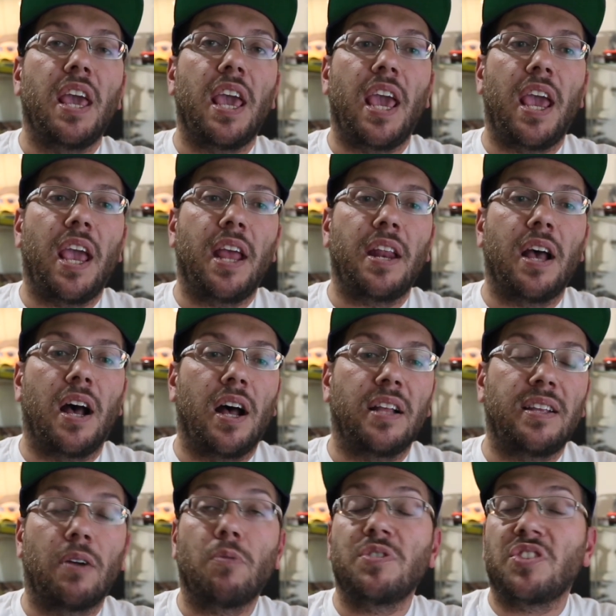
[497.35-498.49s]
and
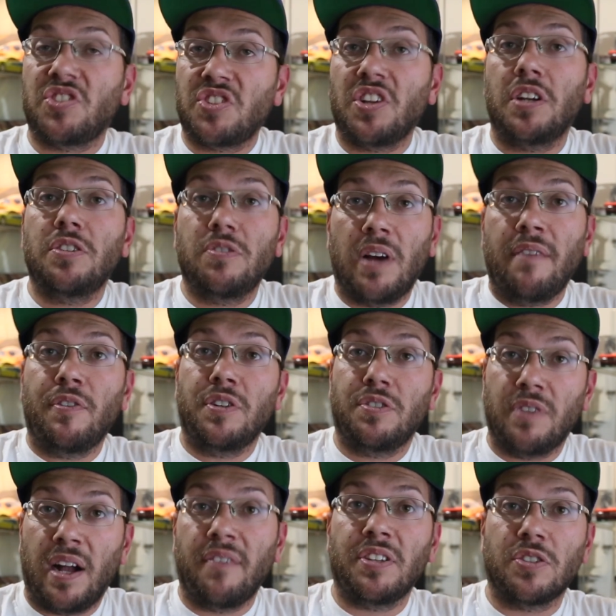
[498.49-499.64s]
there was a stunt driver
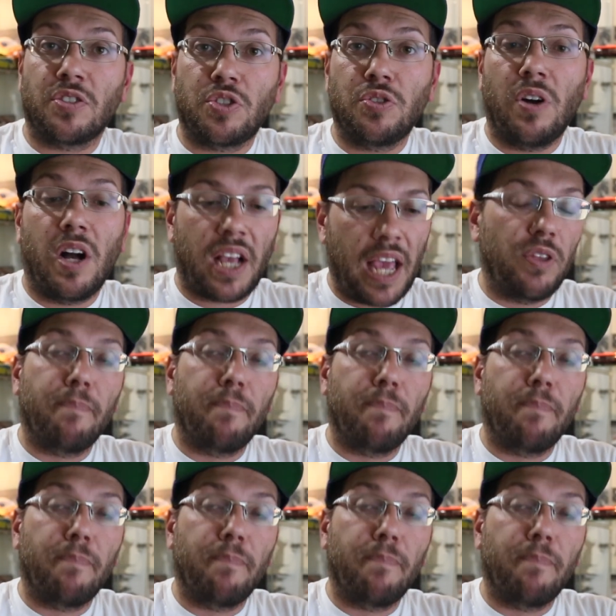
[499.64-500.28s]
driving the truck.